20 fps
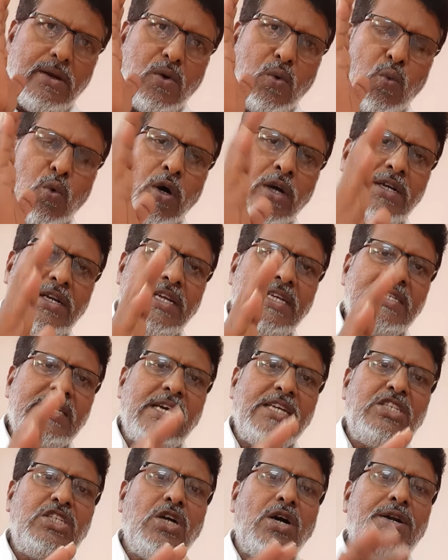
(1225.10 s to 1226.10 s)
what is
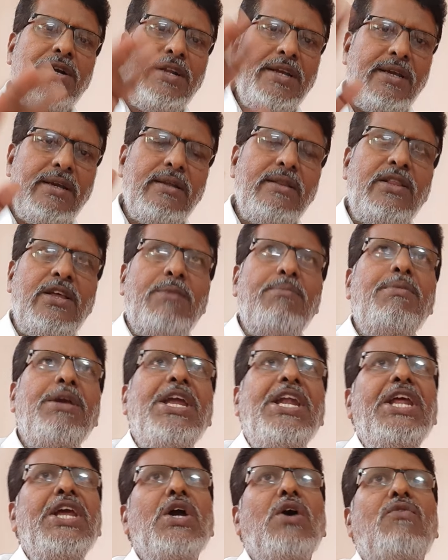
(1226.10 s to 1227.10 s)
HRD, the
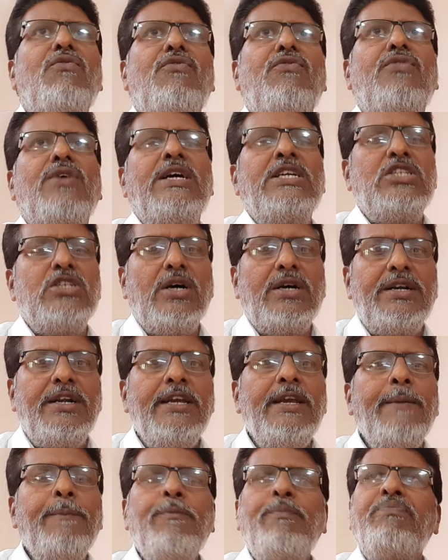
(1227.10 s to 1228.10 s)
meaning of
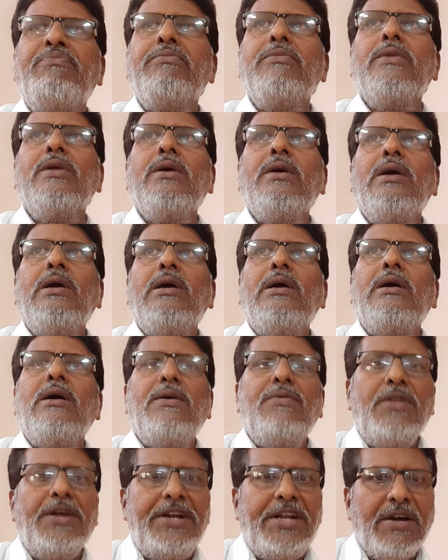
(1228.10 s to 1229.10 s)
HRD,
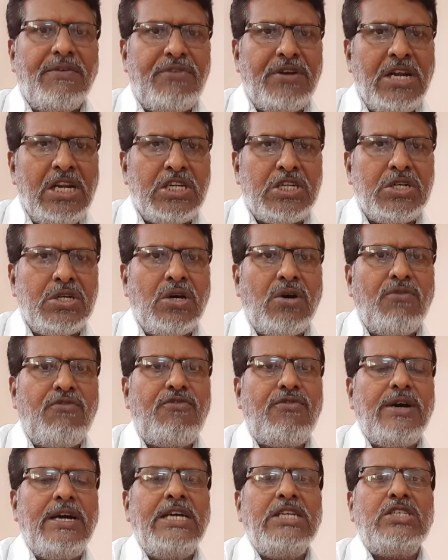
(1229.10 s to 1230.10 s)
the definition of
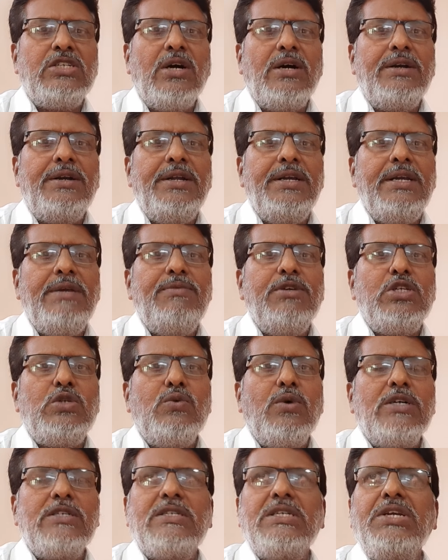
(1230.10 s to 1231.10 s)
HRD, which
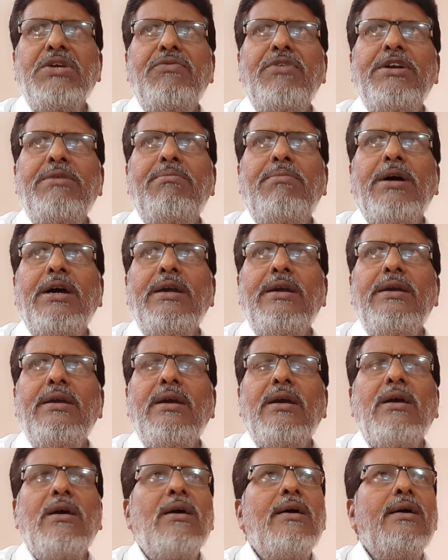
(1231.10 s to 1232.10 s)
was given by
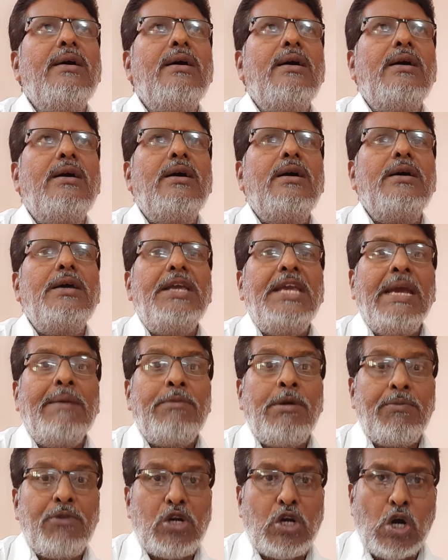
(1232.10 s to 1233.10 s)

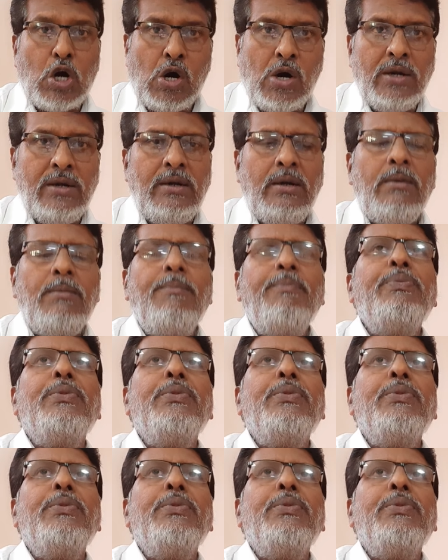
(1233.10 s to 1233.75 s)
Khan,